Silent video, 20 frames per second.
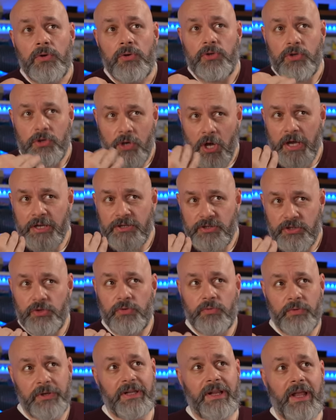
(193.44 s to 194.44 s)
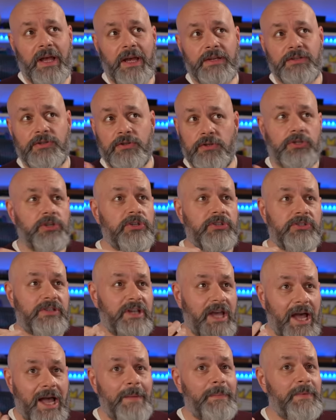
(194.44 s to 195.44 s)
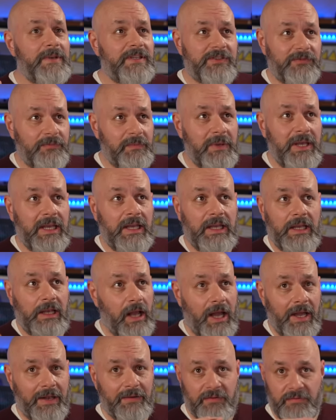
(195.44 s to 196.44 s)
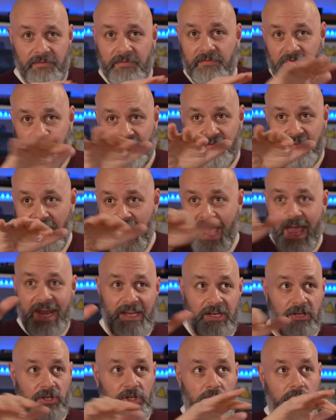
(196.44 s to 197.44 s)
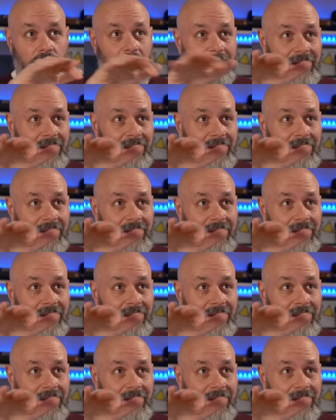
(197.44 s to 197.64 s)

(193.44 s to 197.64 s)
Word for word: You guys do realize you're just copies of me. I edit you